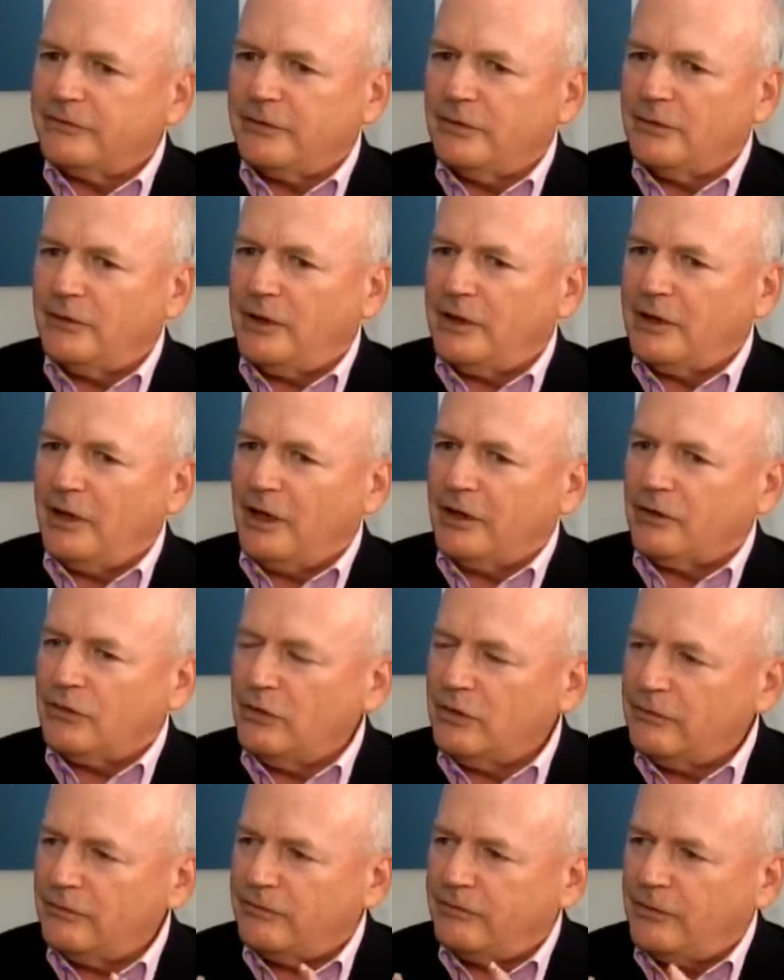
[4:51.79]
So I, I
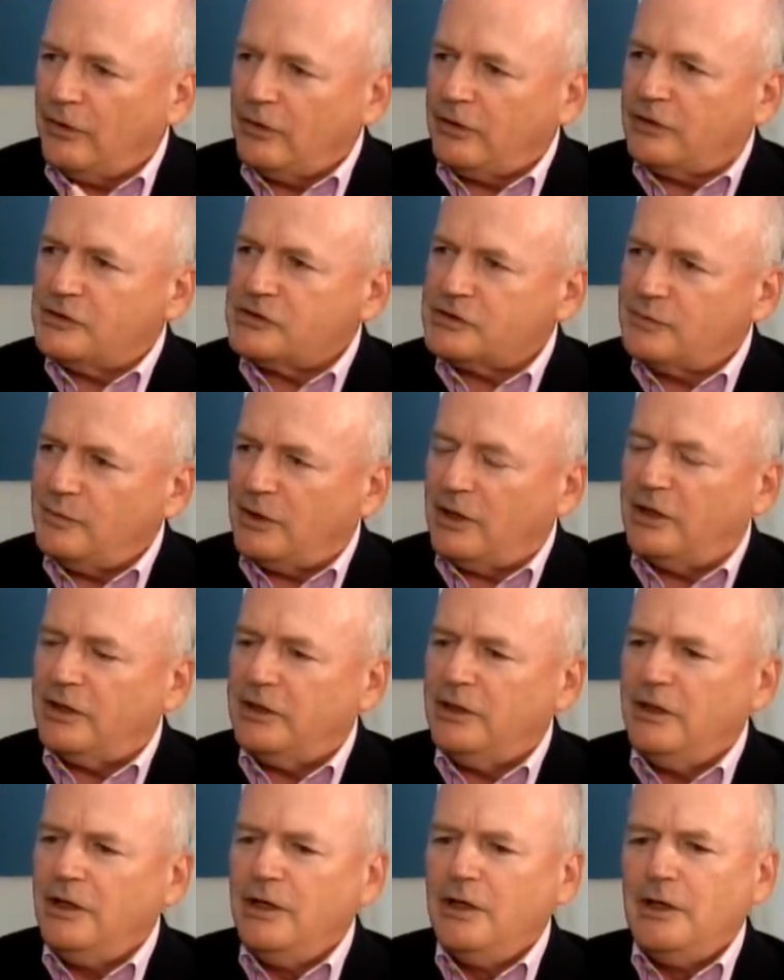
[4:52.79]
couldn't focus my,